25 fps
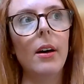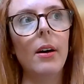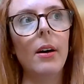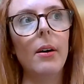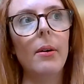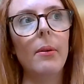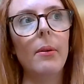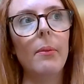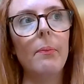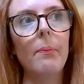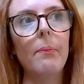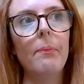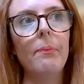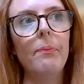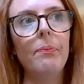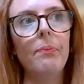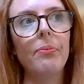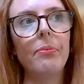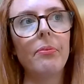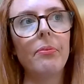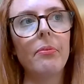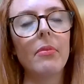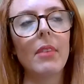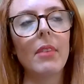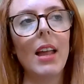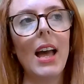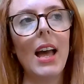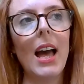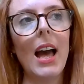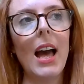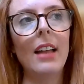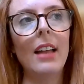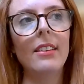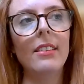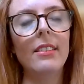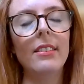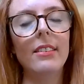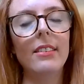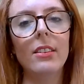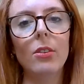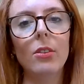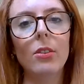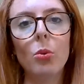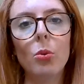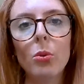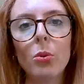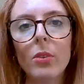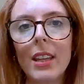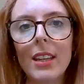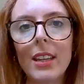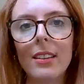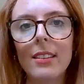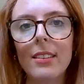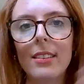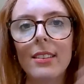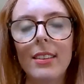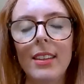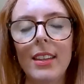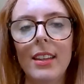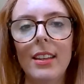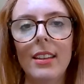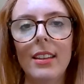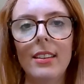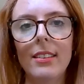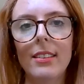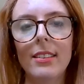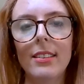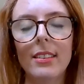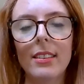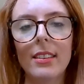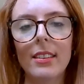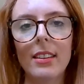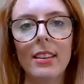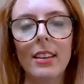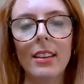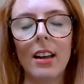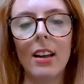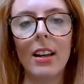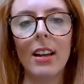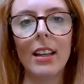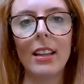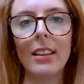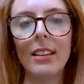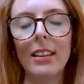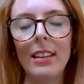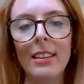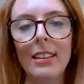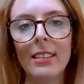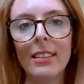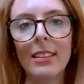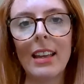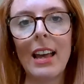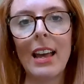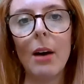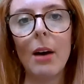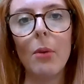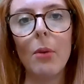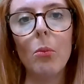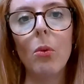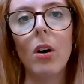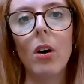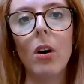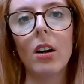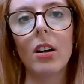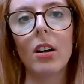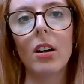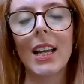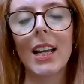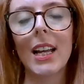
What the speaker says: And all they can see is this can't work.